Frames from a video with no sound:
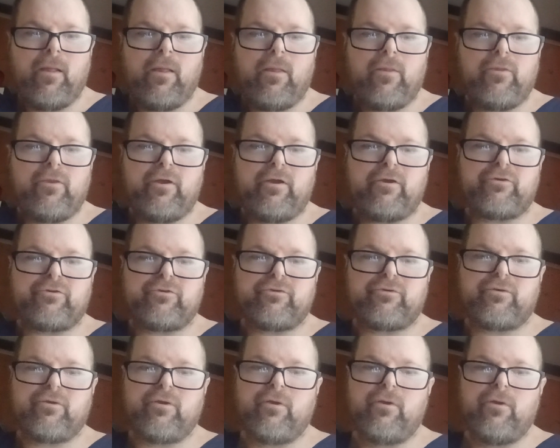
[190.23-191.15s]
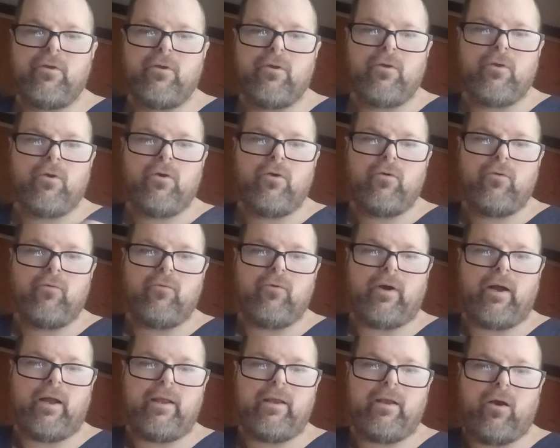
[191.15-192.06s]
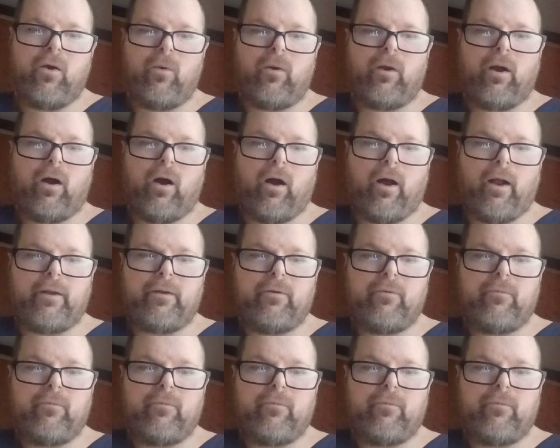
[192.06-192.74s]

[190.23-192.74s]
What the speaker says: This right here. Oh God.